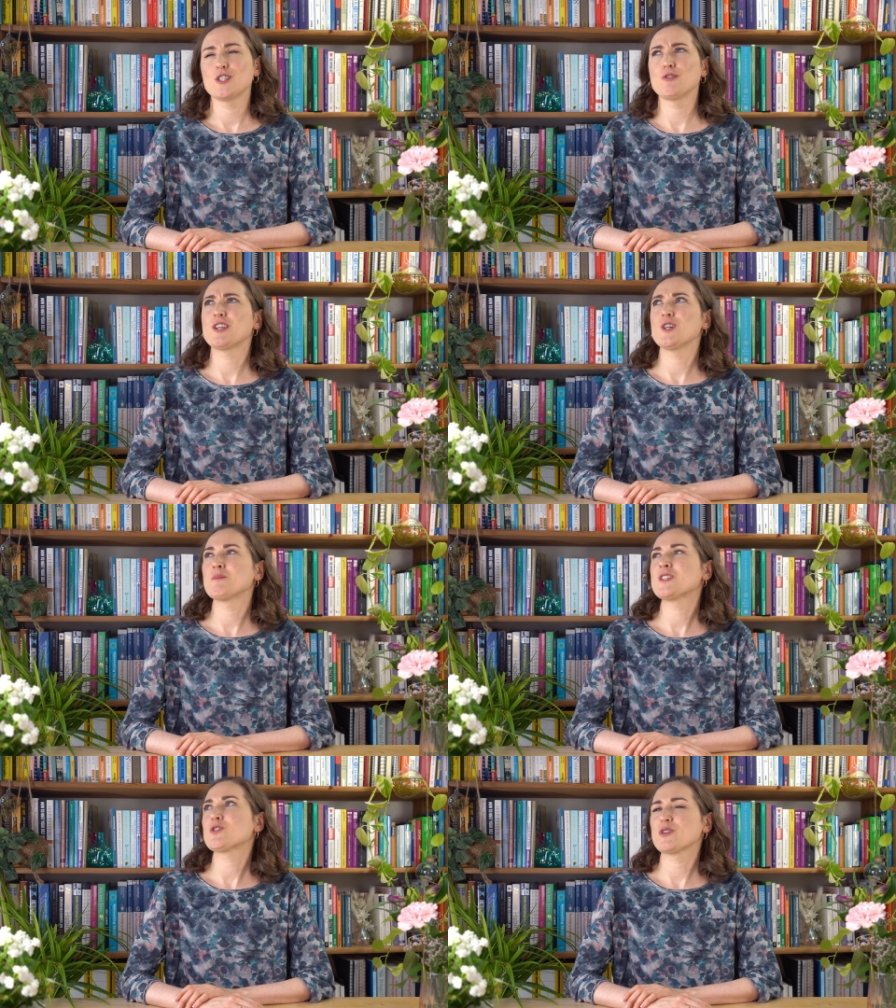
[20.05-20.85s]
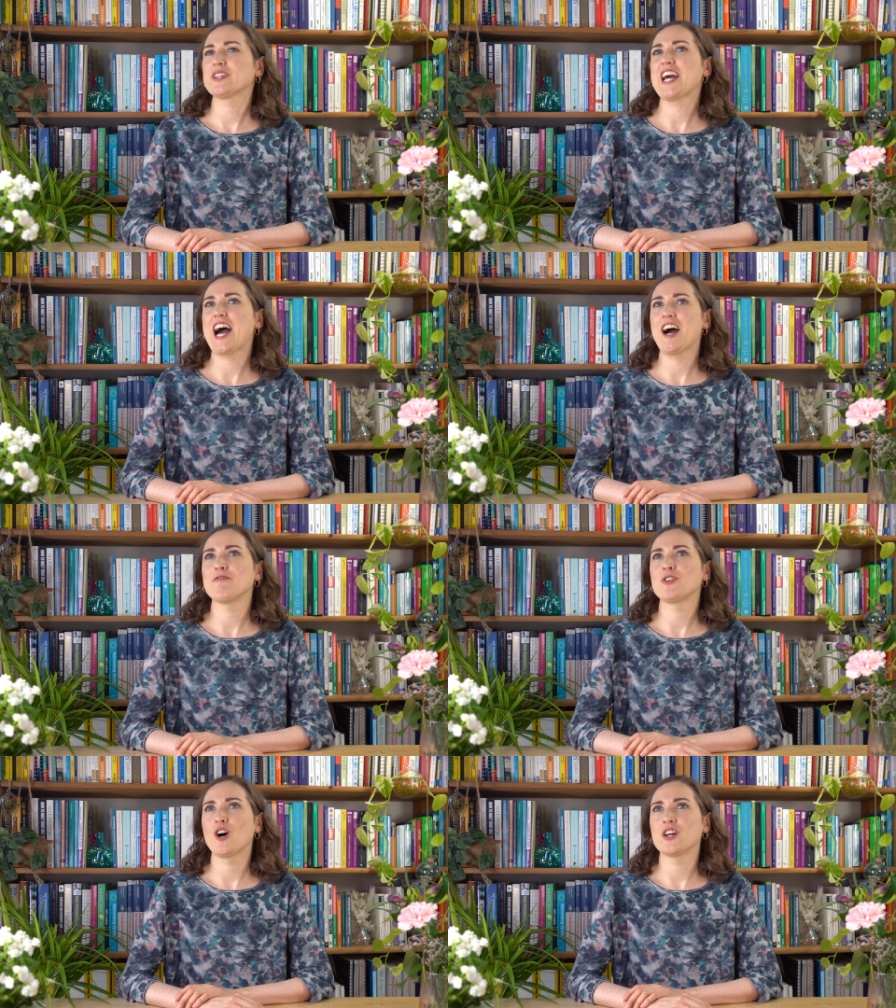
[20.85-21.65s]
Do humans really
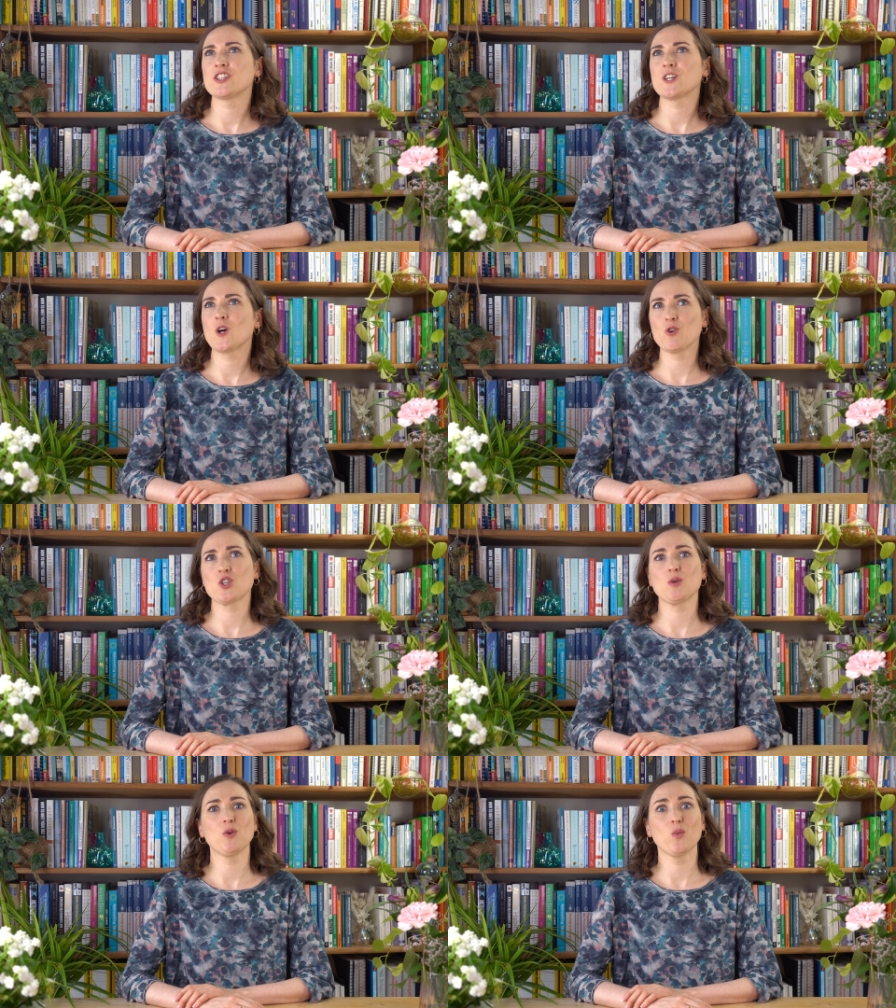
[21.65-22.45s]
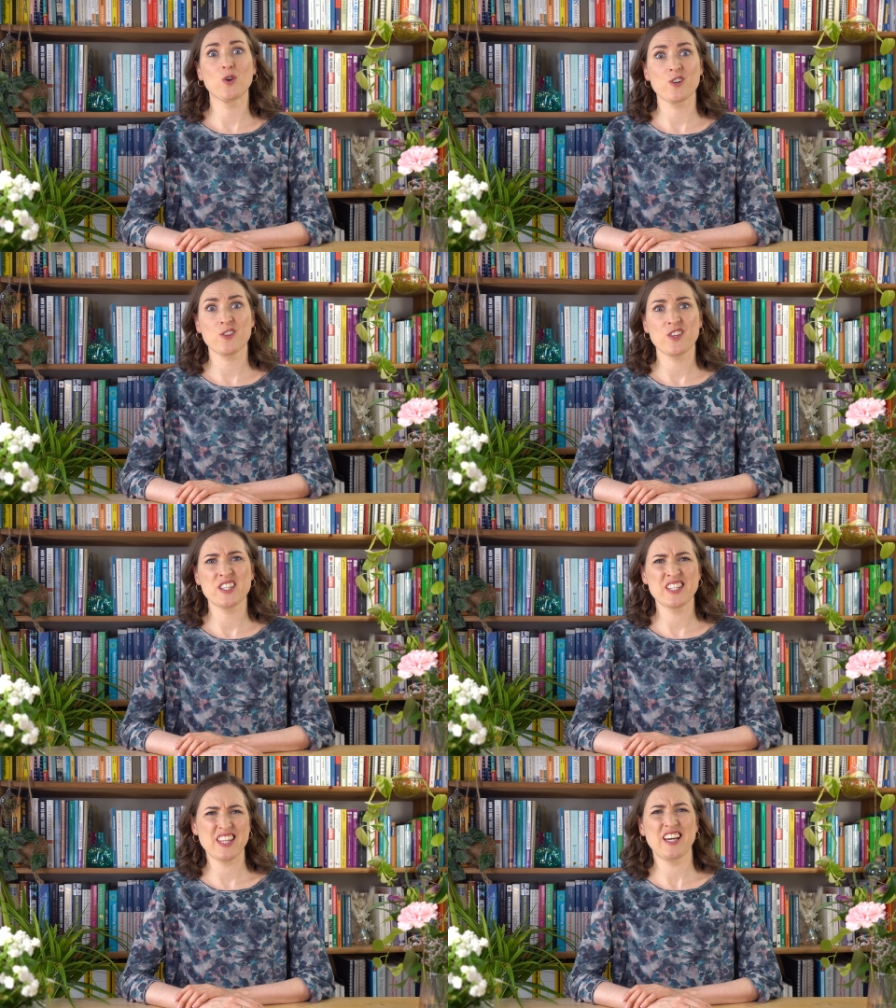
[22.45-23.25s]
have non-negotiable worth?
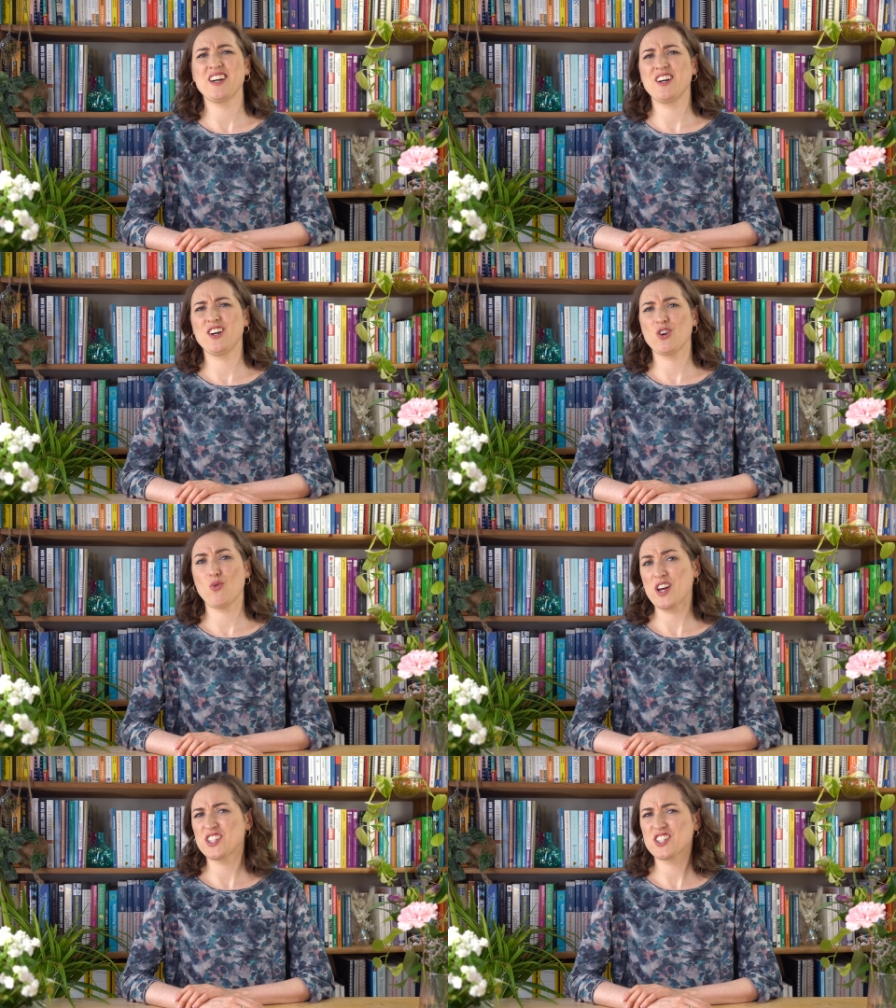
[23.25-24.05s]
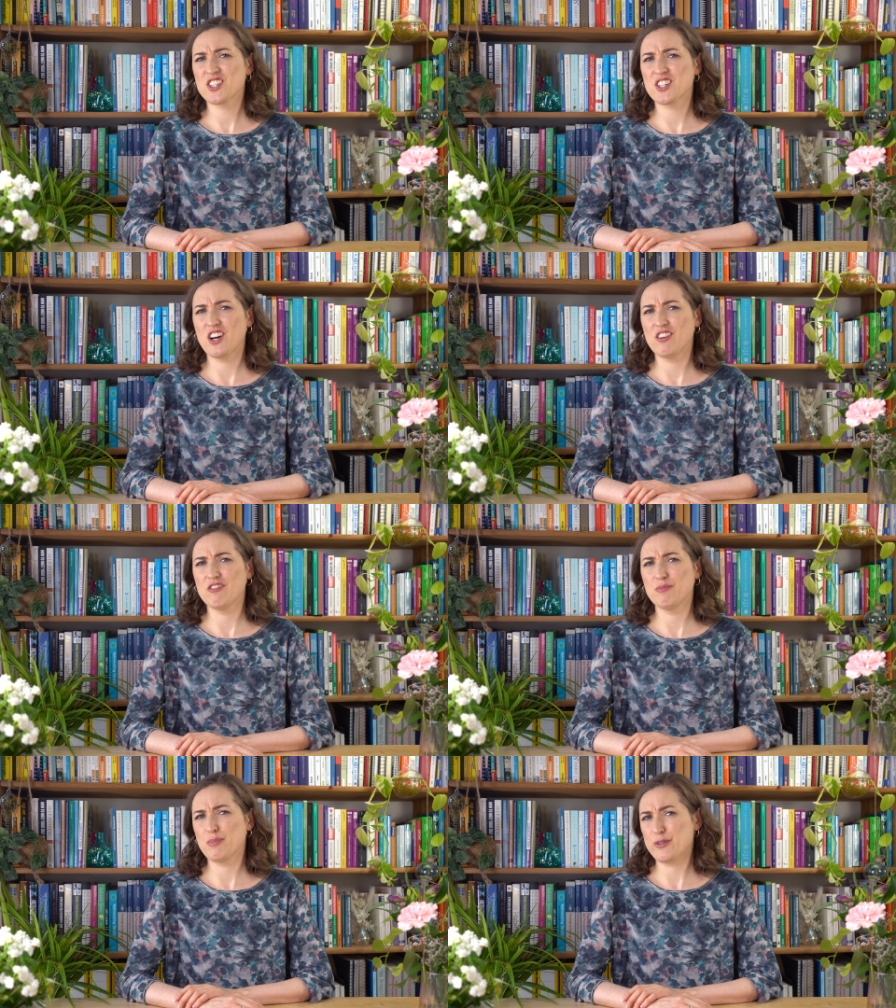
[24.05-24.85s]
Isn't that a question
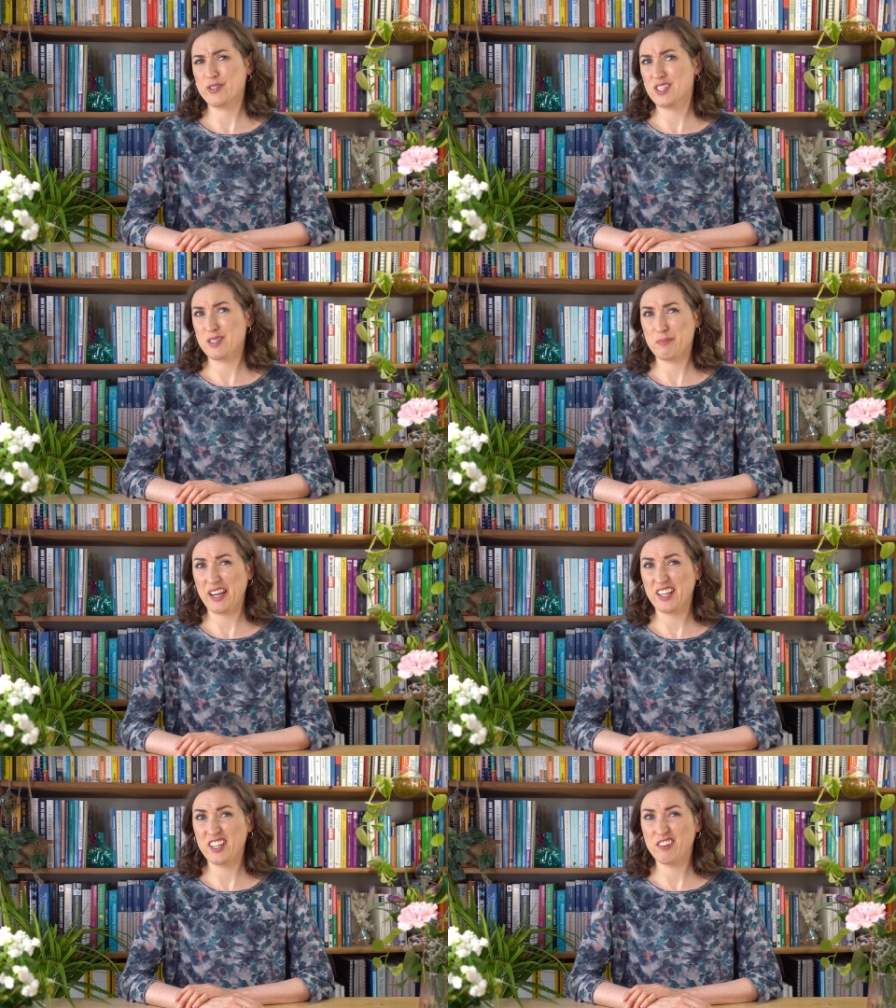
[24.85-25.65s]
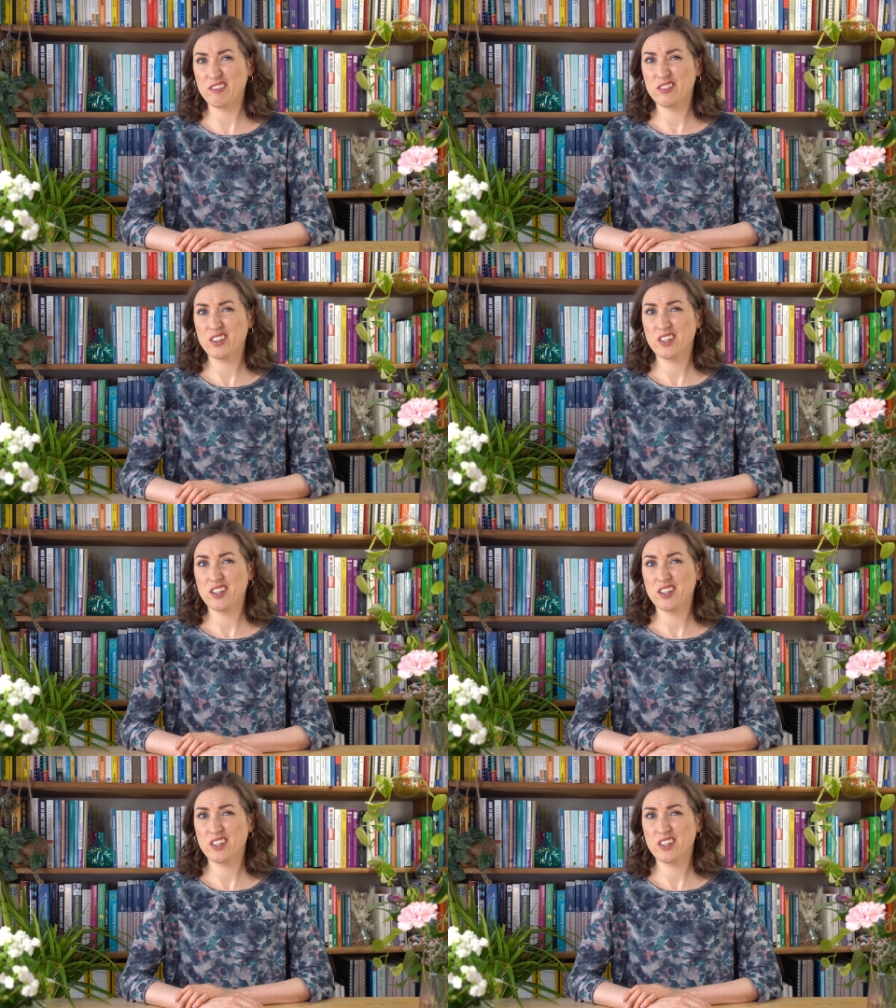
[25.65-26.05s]
of perspective?